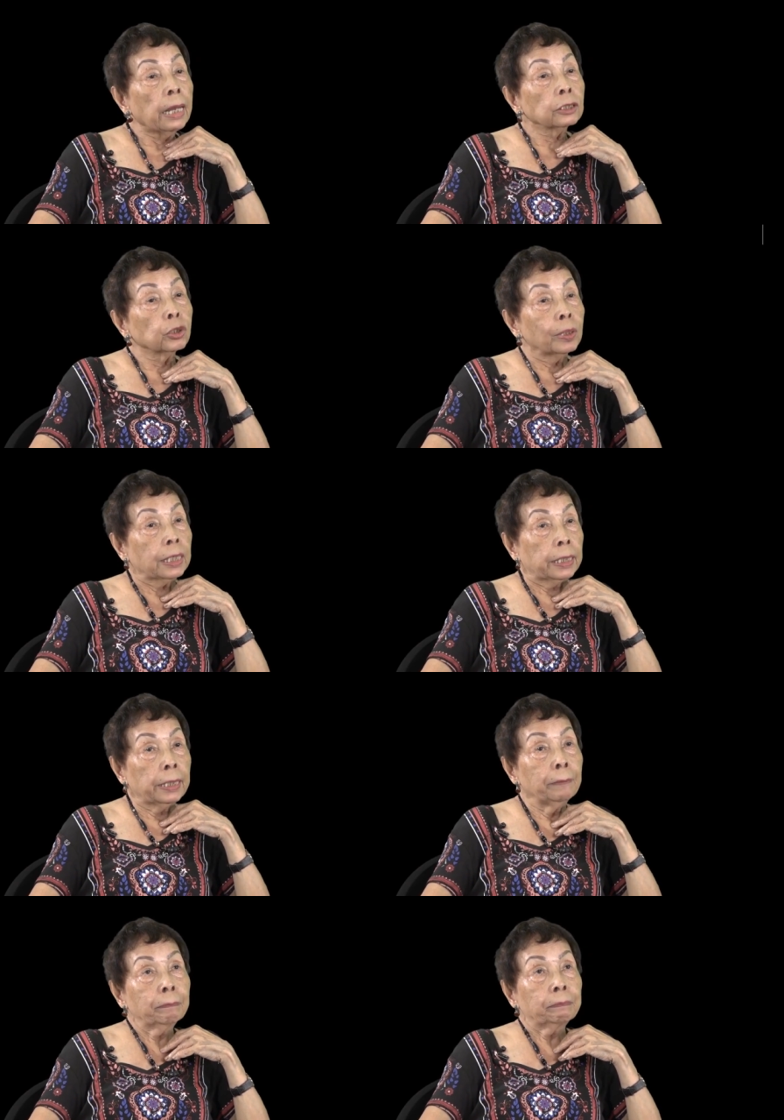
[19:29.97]

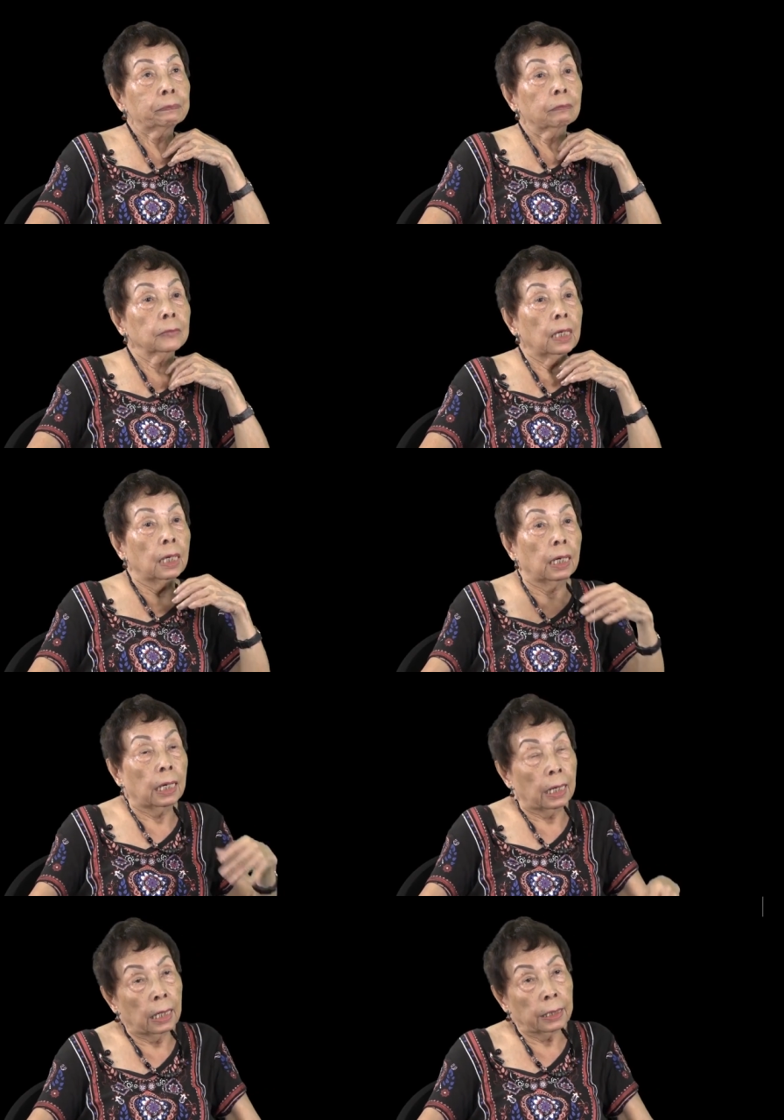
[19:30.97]
Actually,
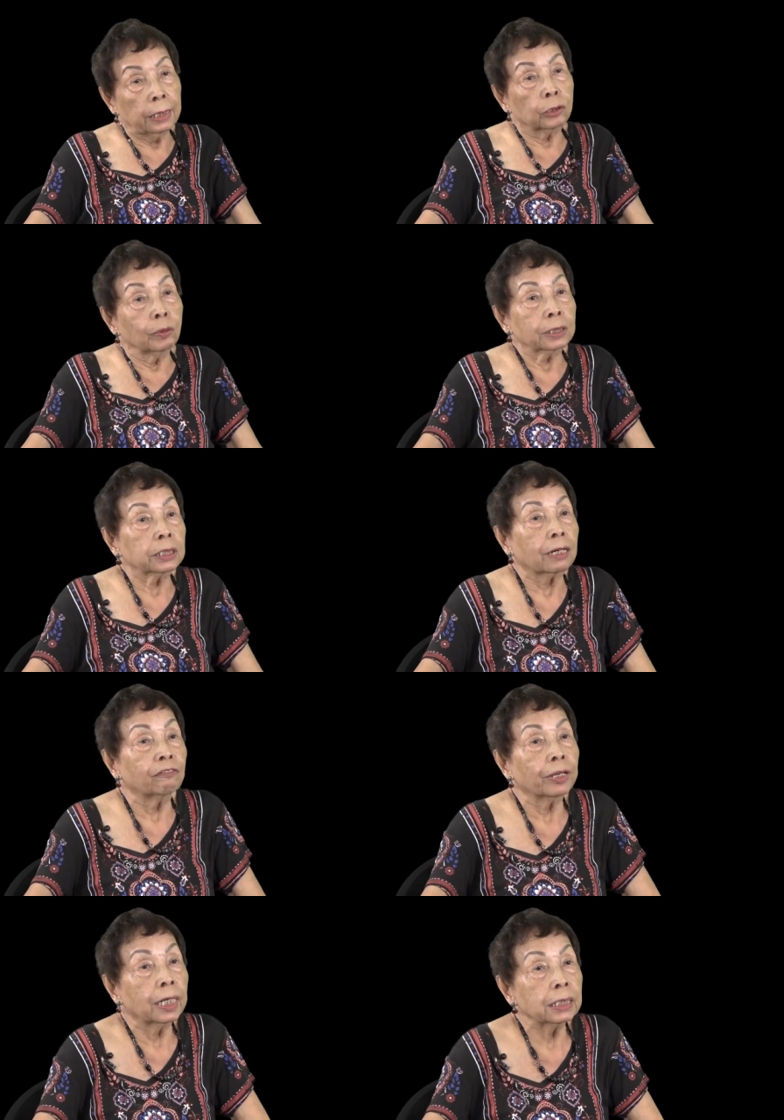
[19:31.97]
it was
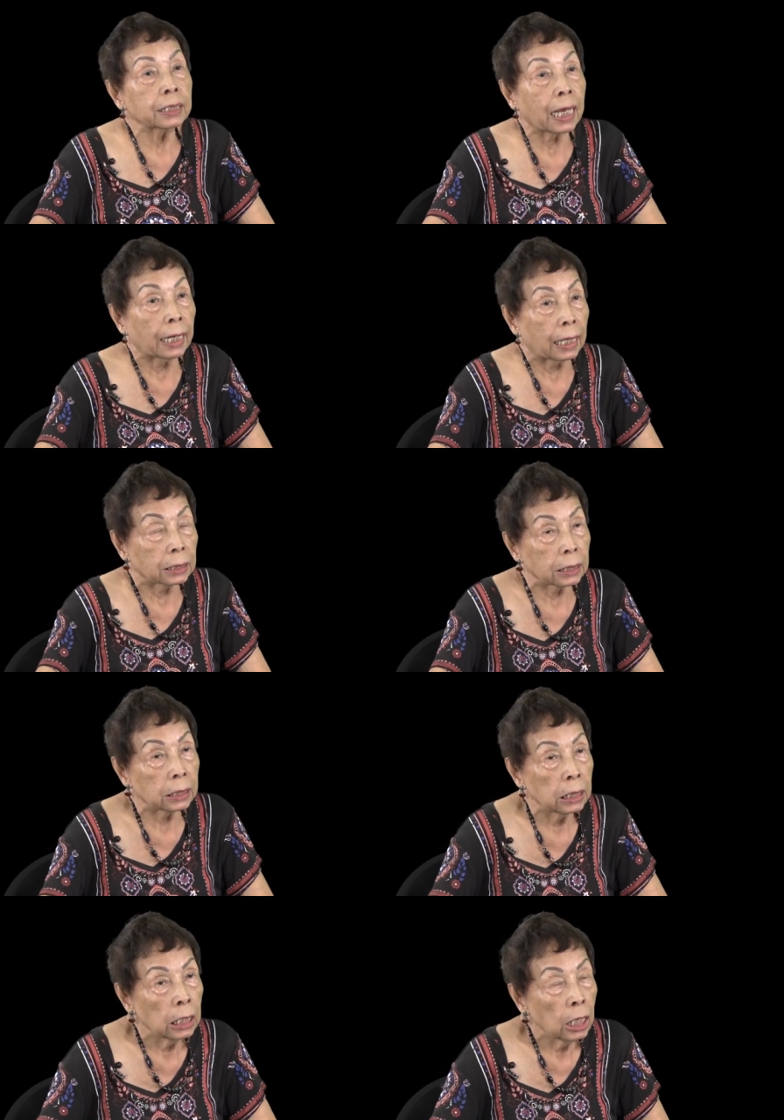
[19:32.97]
Rafael
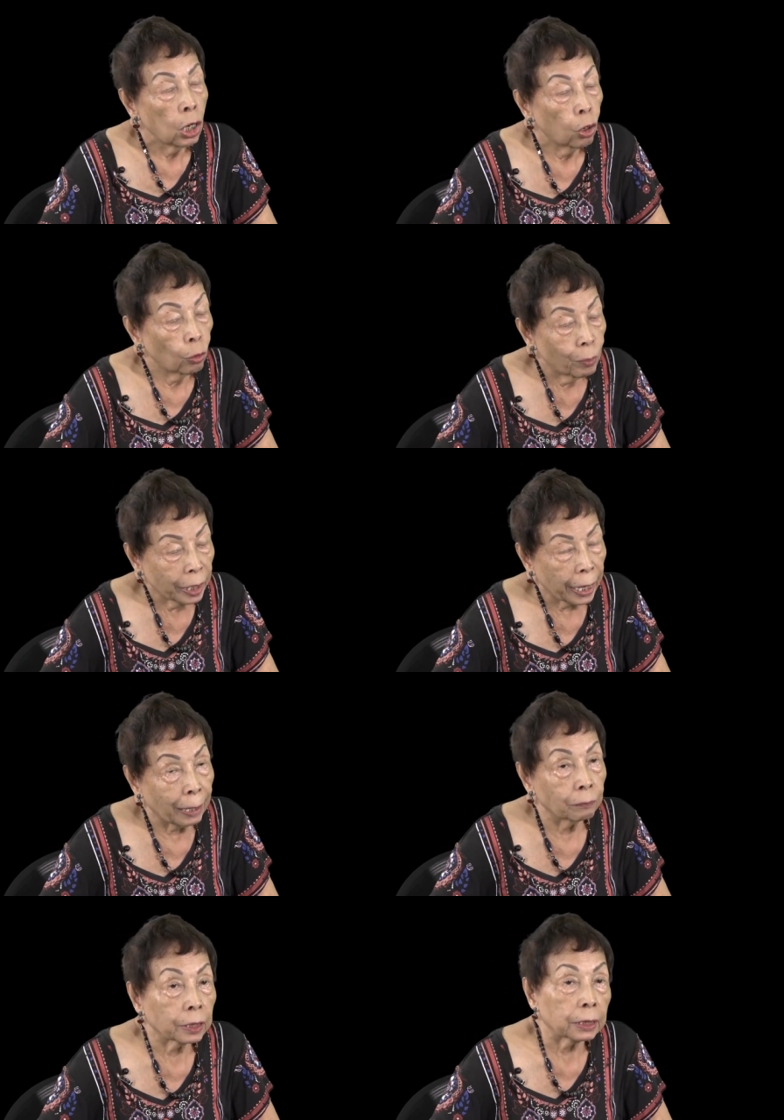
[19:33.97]
Salas who
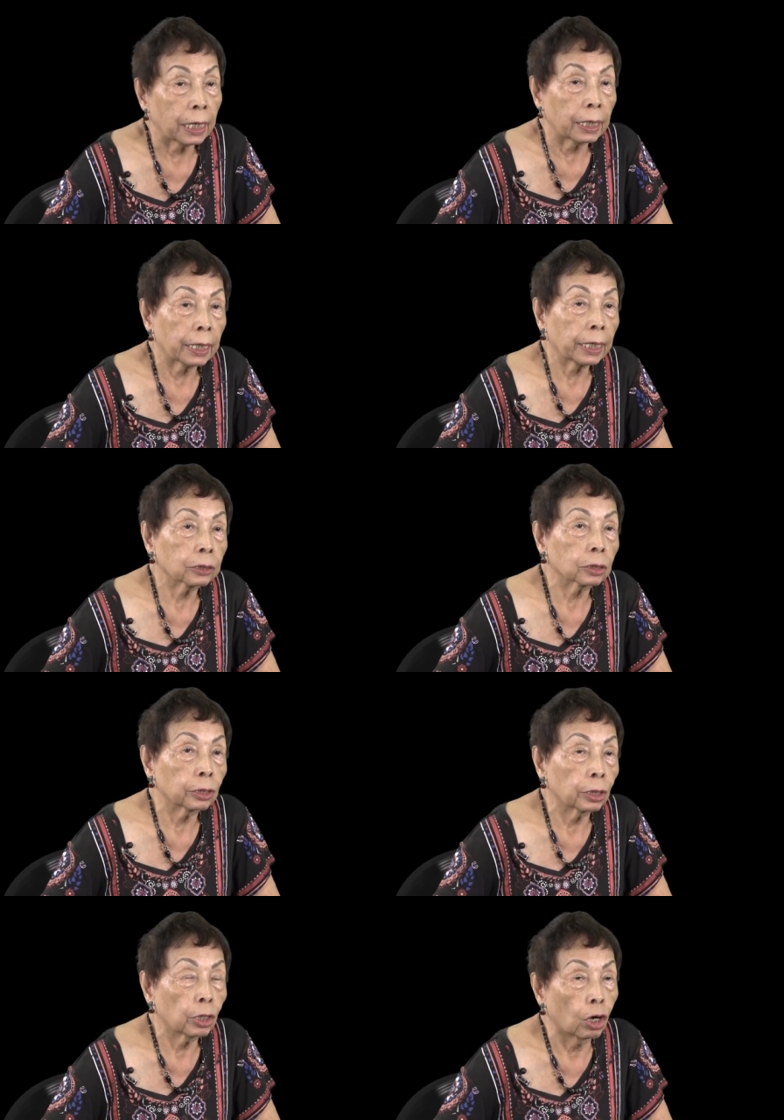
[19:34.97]
became the
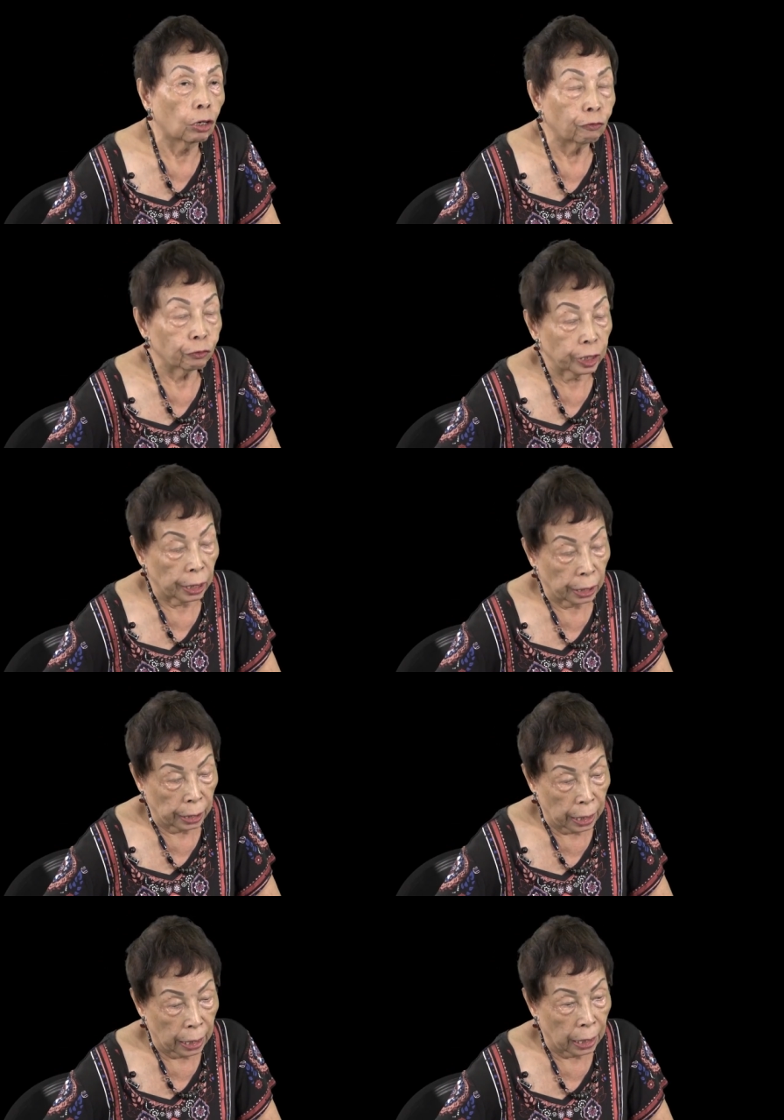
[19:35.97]
director of
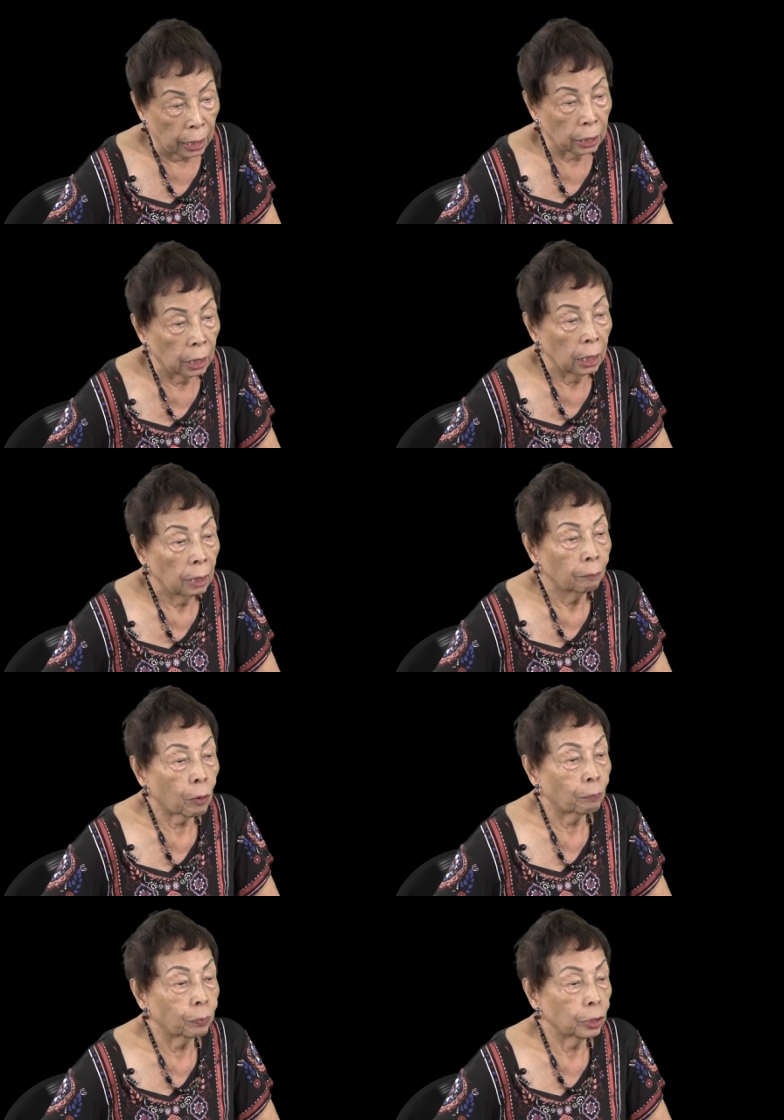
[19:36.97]
the
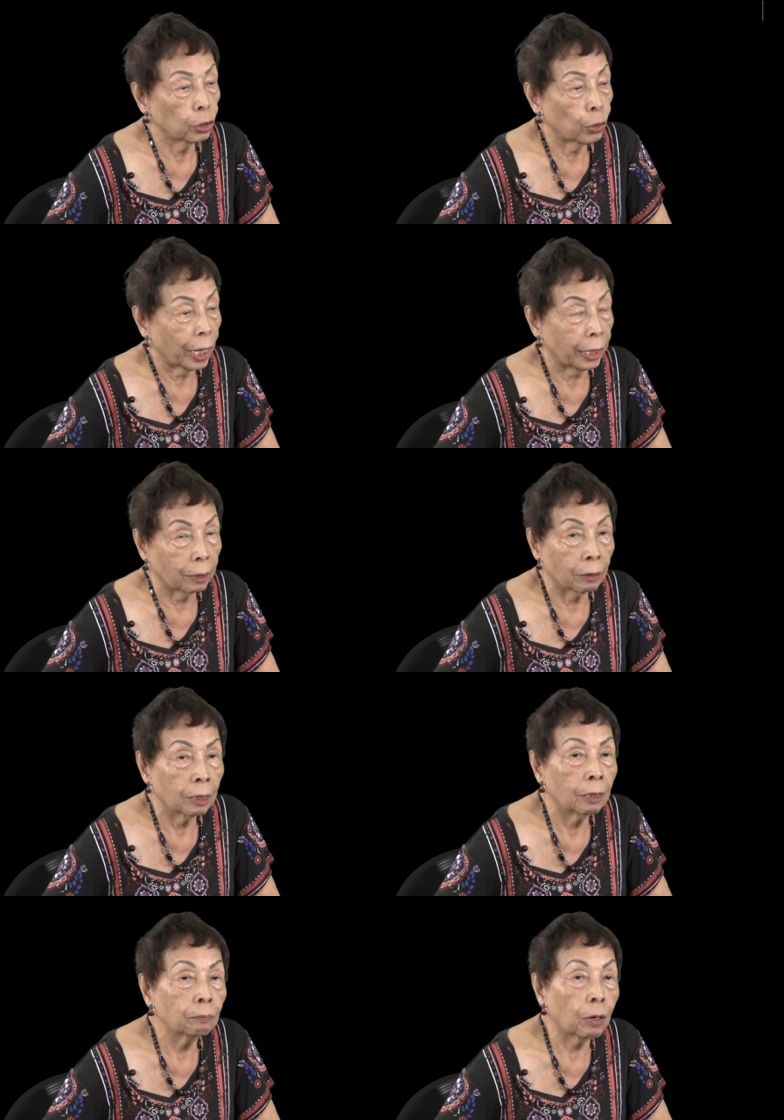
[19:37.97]

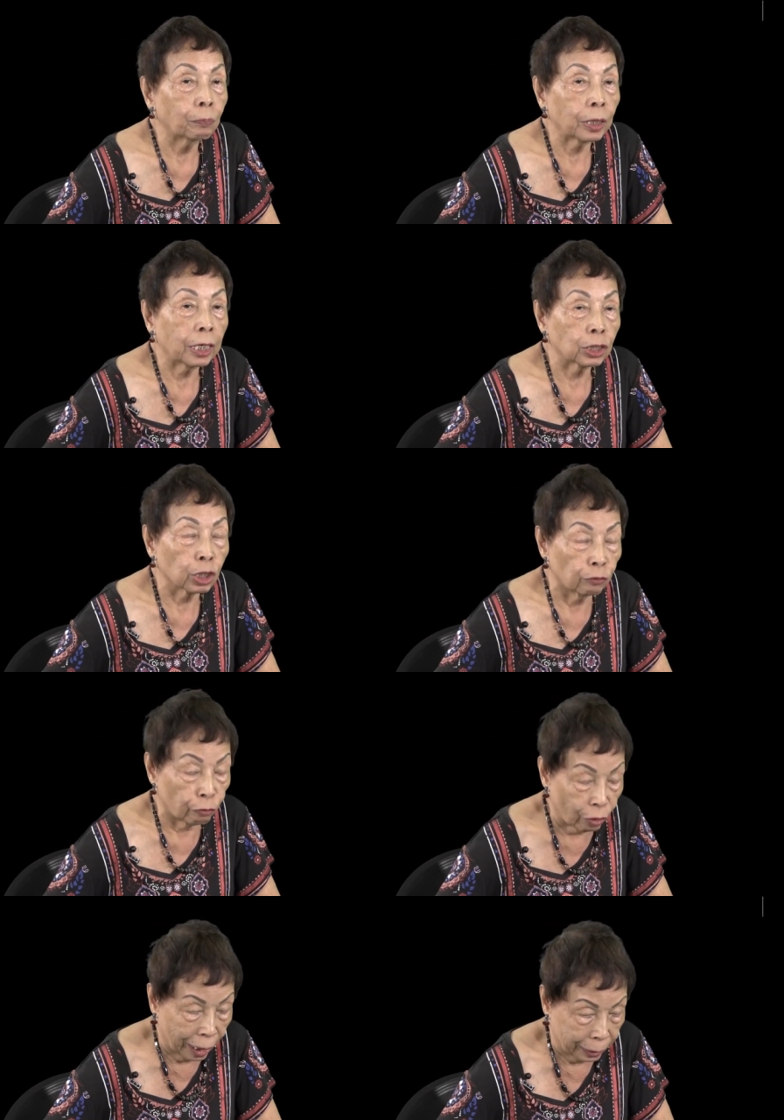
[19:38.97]
UN Population
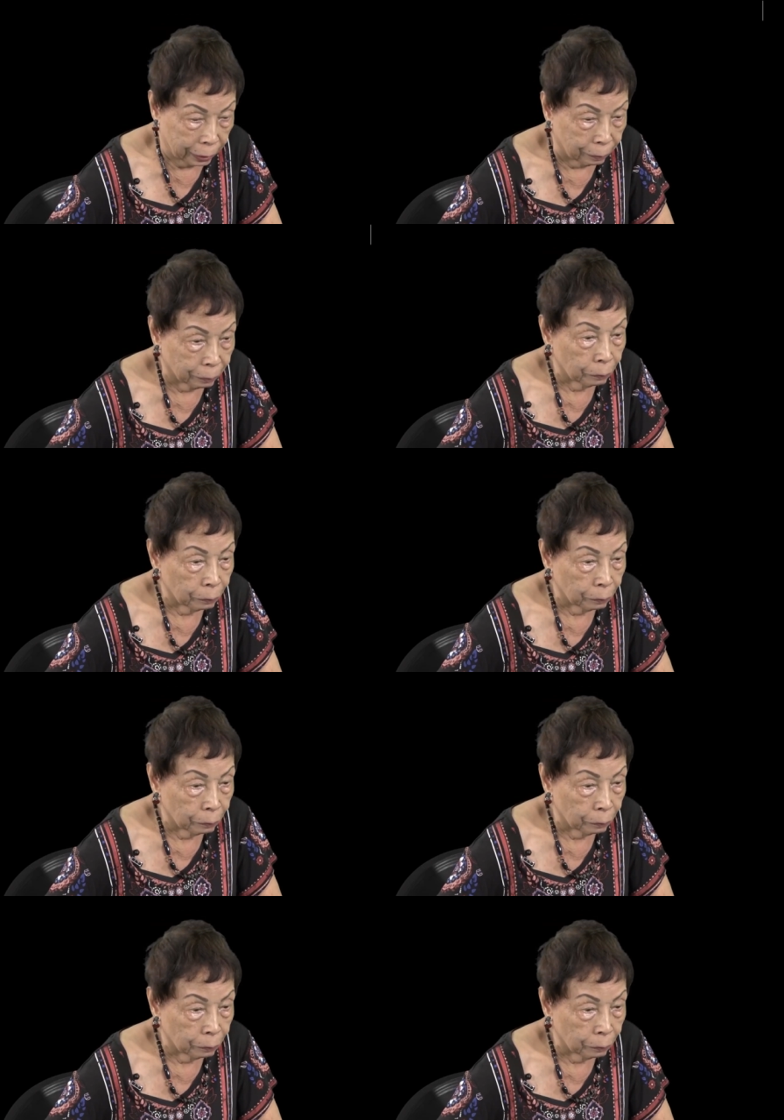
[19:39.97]
Fund,